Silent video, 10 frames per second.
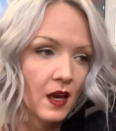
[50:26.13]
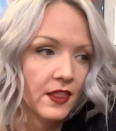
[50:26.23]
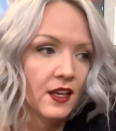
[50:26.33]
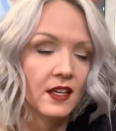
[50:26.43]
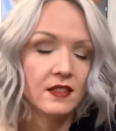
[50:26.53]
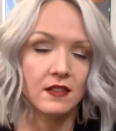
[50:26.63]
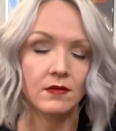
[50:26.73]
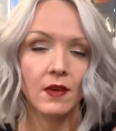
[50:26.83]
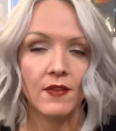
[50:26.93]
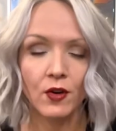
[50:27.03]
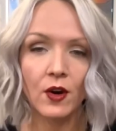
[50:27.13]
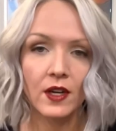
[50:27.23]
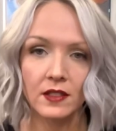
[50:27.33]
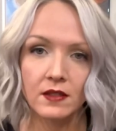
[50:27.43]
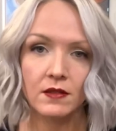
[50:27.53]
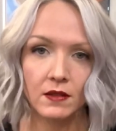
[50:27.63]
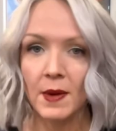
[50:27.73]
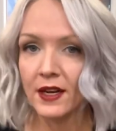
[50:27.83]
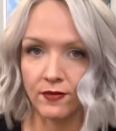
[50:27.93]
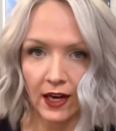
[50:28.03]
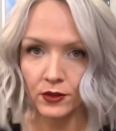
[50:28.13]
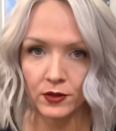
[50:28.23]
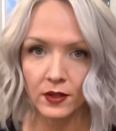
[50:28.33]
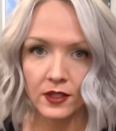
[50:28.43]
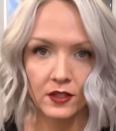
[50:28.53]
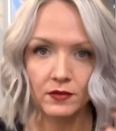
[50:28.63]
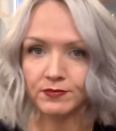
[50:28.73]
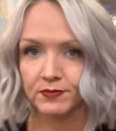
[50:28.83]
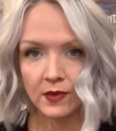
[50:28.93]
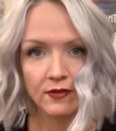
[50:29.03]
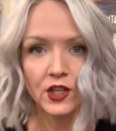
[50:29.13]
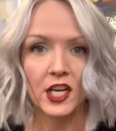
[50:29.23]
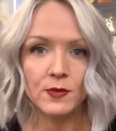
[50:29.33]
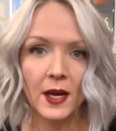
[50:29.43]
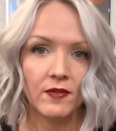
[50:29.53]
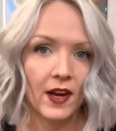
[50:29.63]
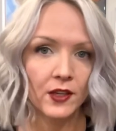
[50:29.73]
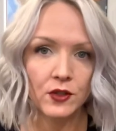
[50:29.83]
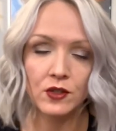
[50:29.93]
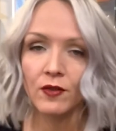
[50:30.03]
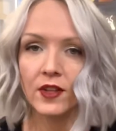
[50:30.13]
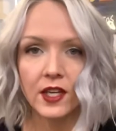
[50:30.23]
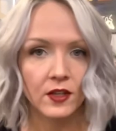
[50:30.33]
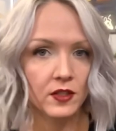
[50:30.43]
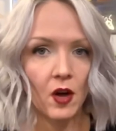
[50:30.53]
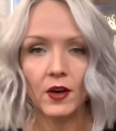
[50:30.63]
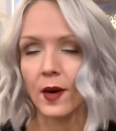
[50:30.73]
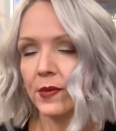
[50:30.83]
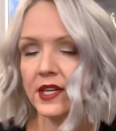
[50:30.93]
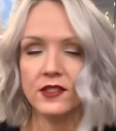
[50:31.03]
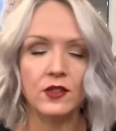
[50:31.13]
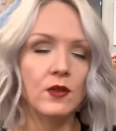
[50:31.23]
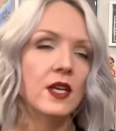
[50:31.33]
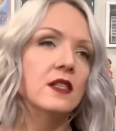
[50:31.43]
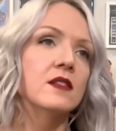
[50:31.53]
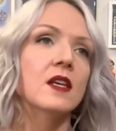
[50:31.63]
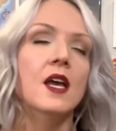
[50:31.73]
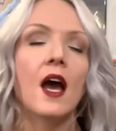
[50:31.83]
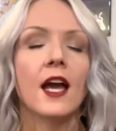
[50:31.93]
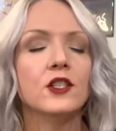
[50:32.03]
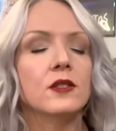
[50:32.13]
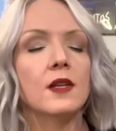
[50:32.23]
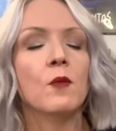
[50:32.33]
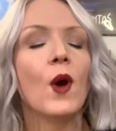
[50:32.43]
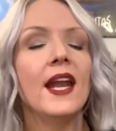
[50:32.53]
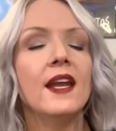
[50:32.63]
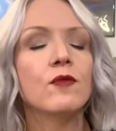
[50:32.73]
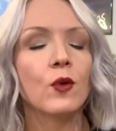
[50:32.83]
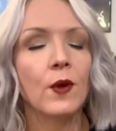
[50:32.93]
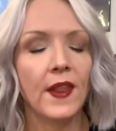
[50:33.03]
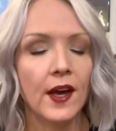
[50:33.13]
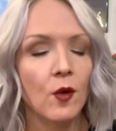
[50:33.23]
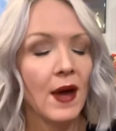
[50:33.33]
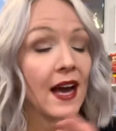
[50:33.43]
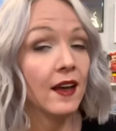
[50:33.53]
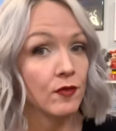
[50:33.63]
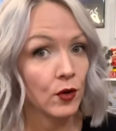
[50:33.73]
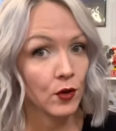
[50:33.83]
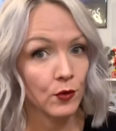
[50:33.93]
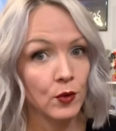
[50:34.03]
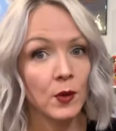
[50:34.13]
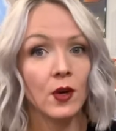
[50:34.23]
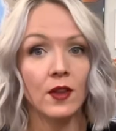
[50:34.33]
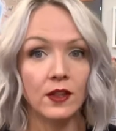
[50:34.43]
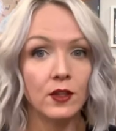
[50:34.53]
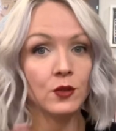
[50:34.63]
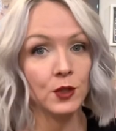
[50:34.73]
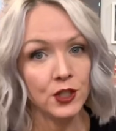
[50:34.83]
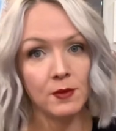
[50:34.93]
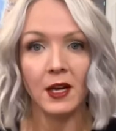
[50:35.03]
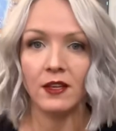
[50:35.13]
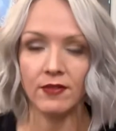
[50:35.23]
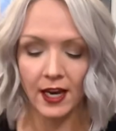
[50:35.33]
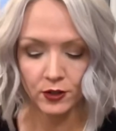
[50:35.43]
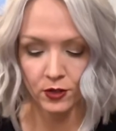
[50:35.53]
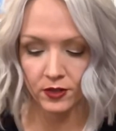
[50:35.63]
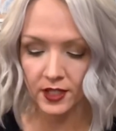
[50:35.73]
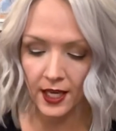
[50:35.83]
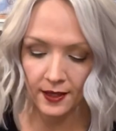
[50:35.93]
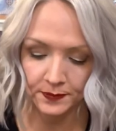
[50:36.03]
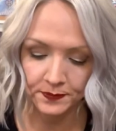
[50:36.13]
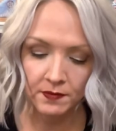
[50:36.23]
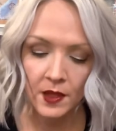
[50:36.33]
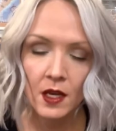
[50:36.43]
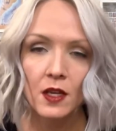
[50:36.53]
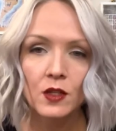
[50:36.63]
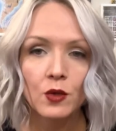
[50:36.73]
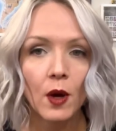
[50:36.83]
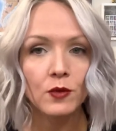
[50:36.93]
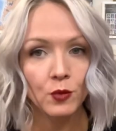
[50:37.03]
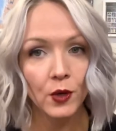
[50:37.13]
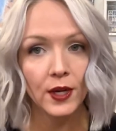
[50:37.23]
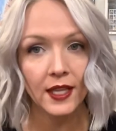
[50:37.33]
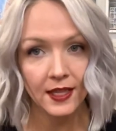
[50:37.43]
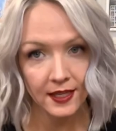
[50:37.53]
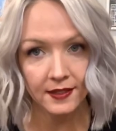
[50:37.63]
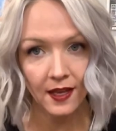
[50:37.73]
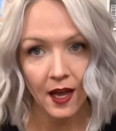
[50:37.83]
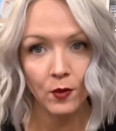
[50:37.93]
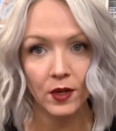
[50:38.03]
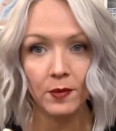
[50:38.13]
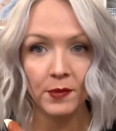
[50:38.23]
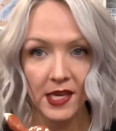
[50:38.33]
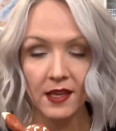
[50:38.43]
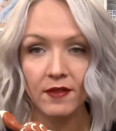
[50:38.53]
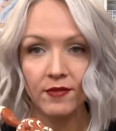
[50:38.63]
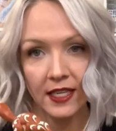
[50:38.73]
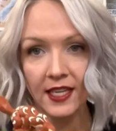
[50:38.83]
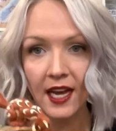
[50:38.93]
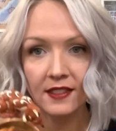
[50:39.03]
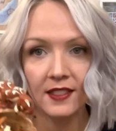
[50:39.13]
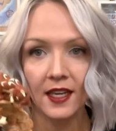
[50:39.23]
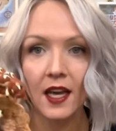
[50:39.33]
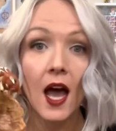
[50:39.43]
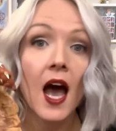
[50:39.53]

I think it's, I've heard it's the manufacturer. It's, they've changed manufacturers over the years. All companies do this. I just, I'm waiting for when they go back. I've heard a rumor that they're switching manufacturers again. So I was worried that this guy wouldn't be fantastic.